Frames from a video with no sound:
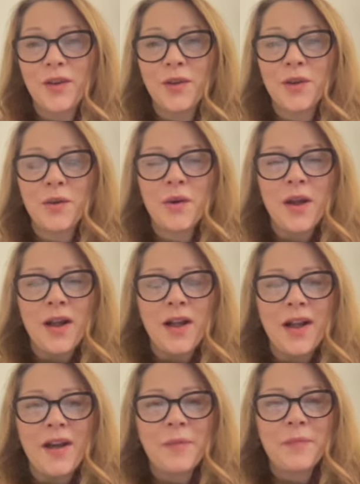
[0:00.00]
You
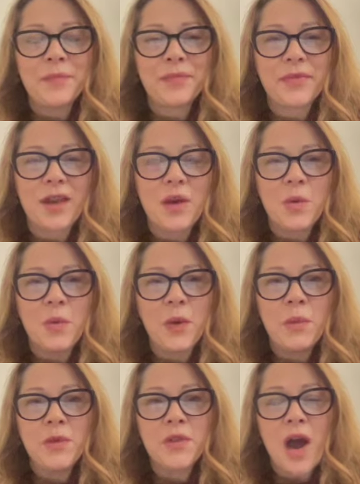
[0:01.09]
know,
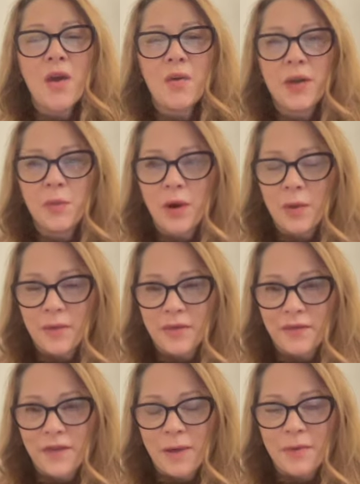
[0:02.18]
we would only work with a
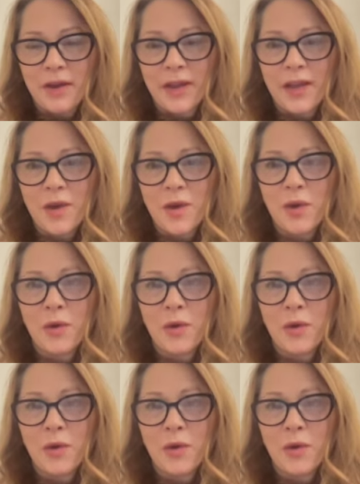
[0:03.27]
family